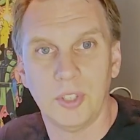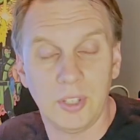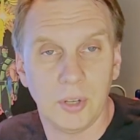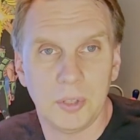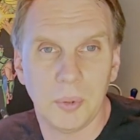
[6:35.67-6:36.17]
you
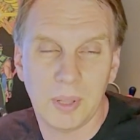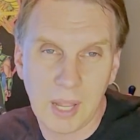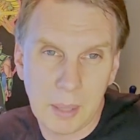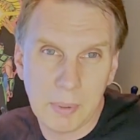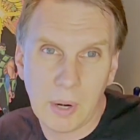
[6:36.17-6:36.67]
can go to a
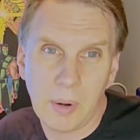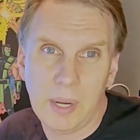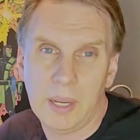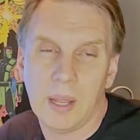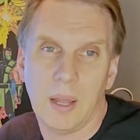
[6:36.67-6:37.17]

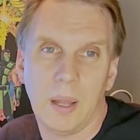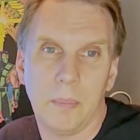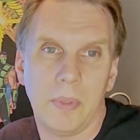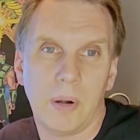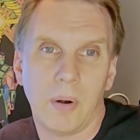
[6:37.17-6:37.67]
library.
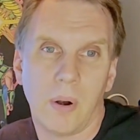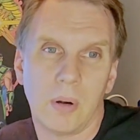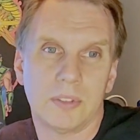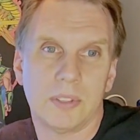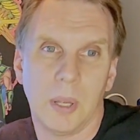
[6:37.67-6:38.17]
There
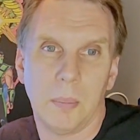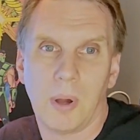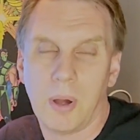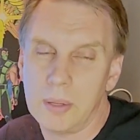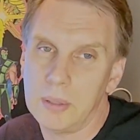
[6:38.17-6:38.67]
are some
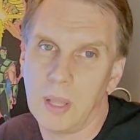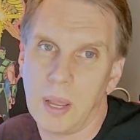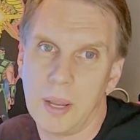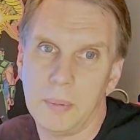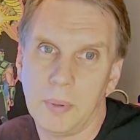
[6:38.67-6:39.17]

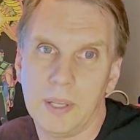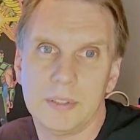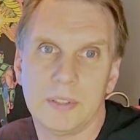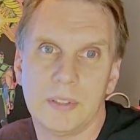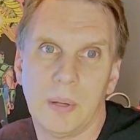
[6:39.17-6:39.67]
online
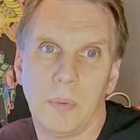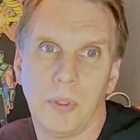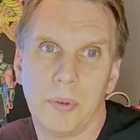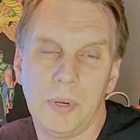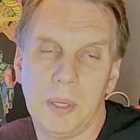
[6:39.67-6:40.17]
places that
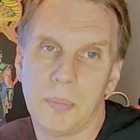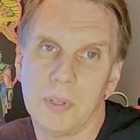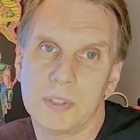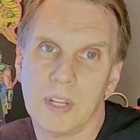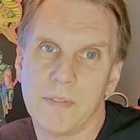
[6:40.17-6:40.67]
will 3D
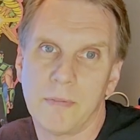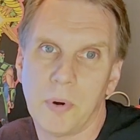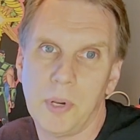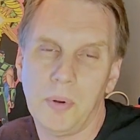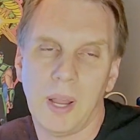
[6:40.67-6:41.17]
print stuff
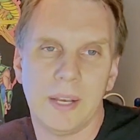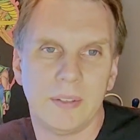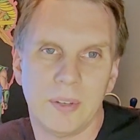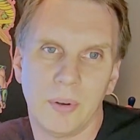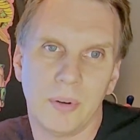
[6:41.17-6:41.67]
for you. I
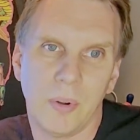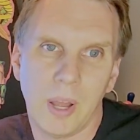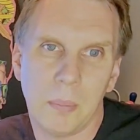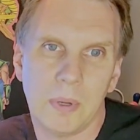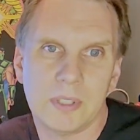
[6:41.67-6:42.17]
don't know
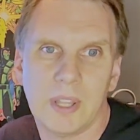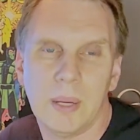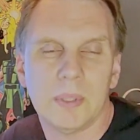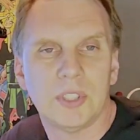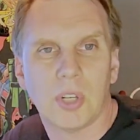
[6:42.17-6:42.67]
how much they
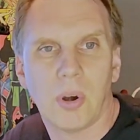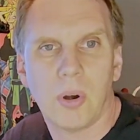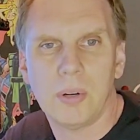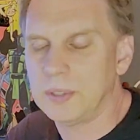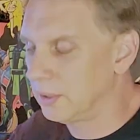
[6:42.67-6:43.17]
would
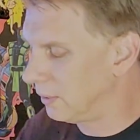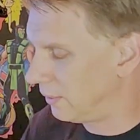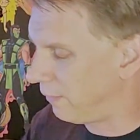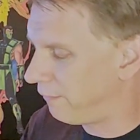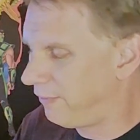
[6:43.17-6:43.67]
charge.
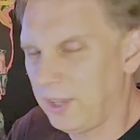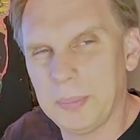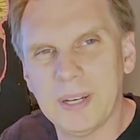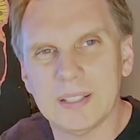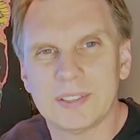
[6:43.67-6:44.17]
The
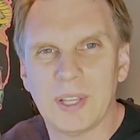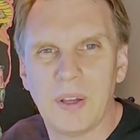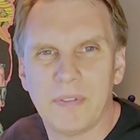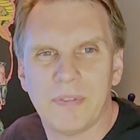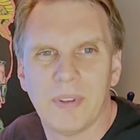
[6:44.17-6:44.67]
filament
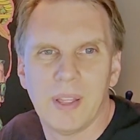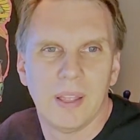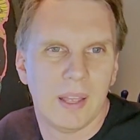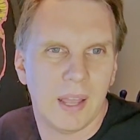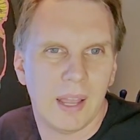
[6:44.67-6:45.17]
itself,
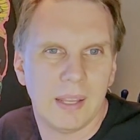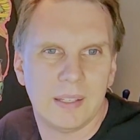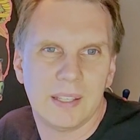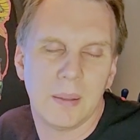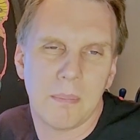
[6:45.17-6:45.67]
I
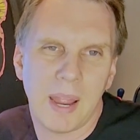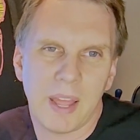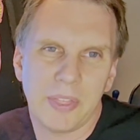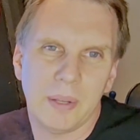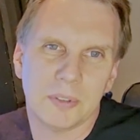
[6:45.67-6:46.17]
did the
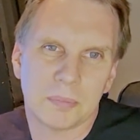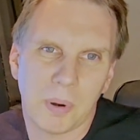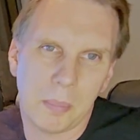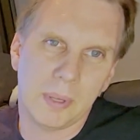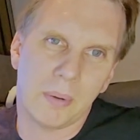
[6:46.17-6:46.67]
math. It was
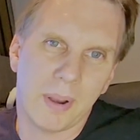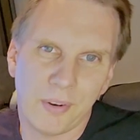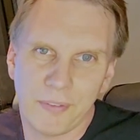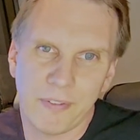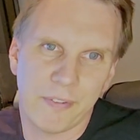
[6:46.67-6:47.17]
probably
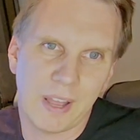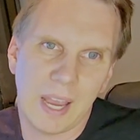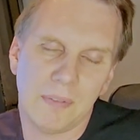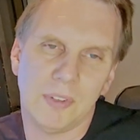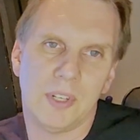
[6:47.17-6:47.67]
around
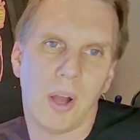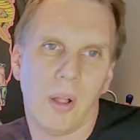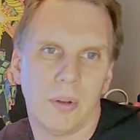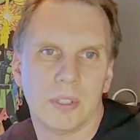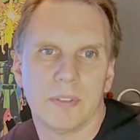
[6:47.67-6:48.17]

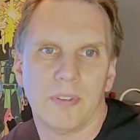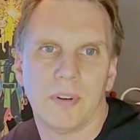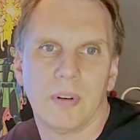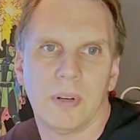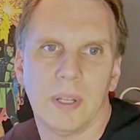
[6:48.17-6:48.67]
$5 for